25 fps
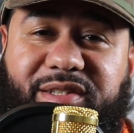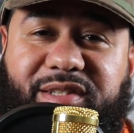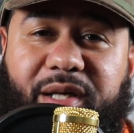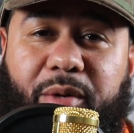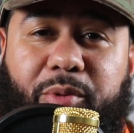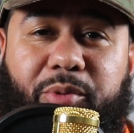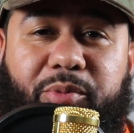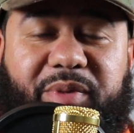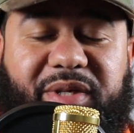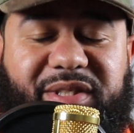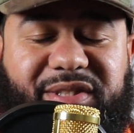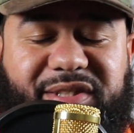
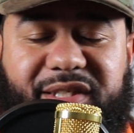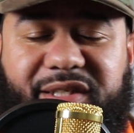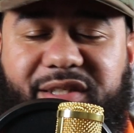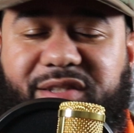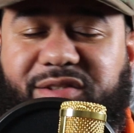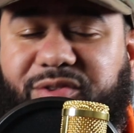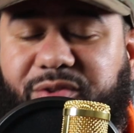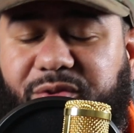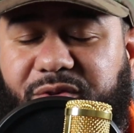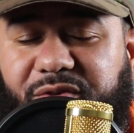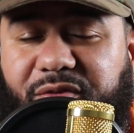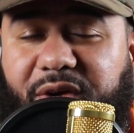WBC
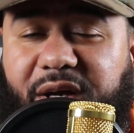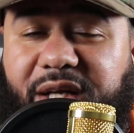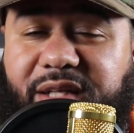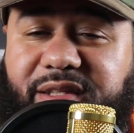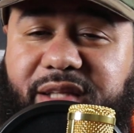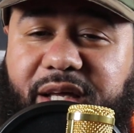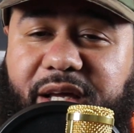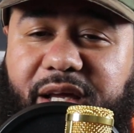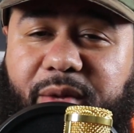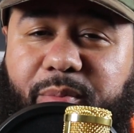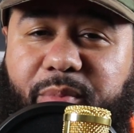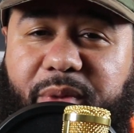just do the right
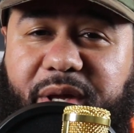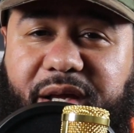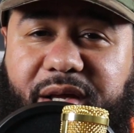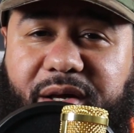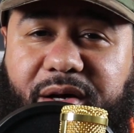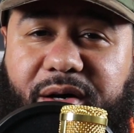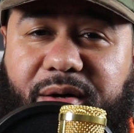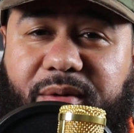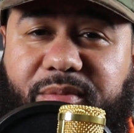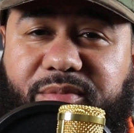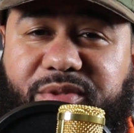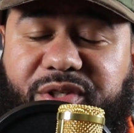thing and make
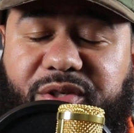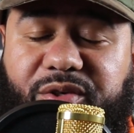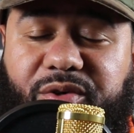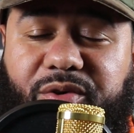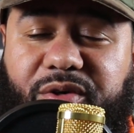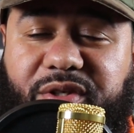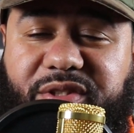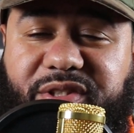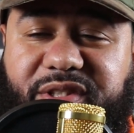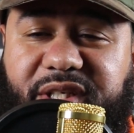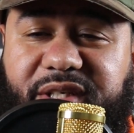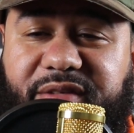um
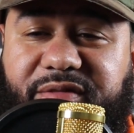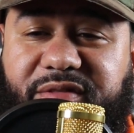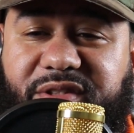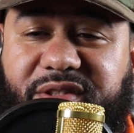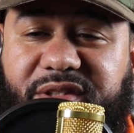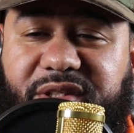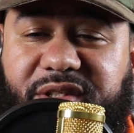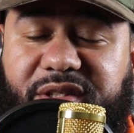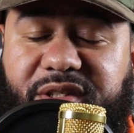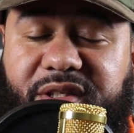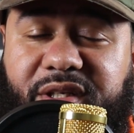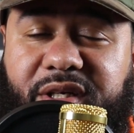Shakur
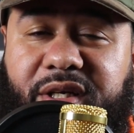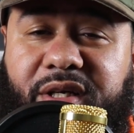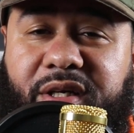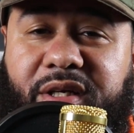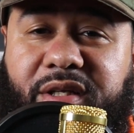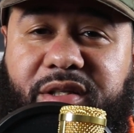Stevenson